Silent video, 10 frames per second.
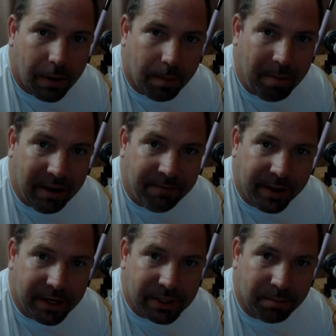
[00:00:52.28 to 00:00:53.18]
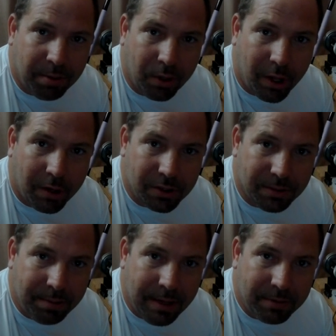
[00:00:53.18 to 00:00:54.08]
big fish and put lunkers in
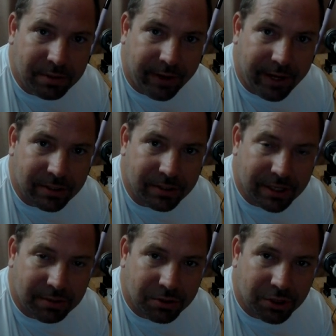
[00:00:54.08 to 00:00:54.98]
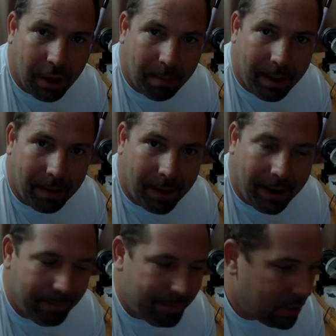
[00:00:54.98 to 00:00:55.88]
people's faces. That's what it's all about, right?
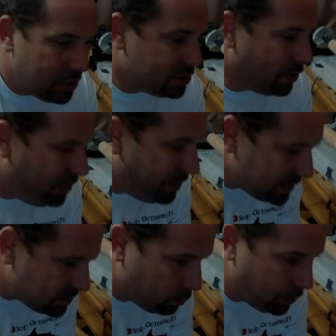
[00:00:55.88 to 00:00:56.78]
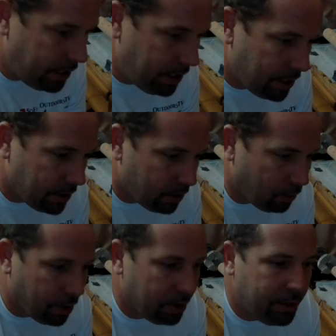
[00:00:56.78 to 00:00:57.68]
So this week we're
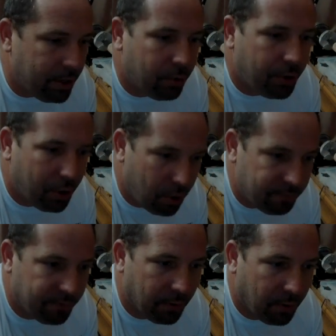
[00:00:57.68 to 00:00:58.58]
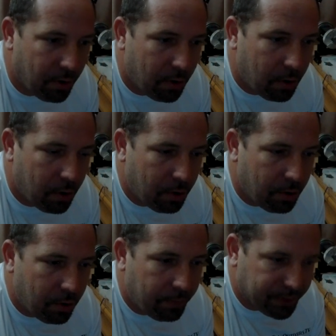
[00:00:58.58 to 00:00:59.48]
going to be going over
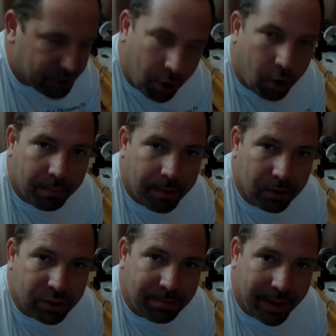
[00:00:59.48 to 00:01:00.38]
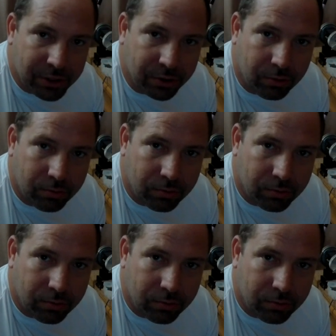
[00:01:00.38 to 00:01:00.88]
the charter boat special.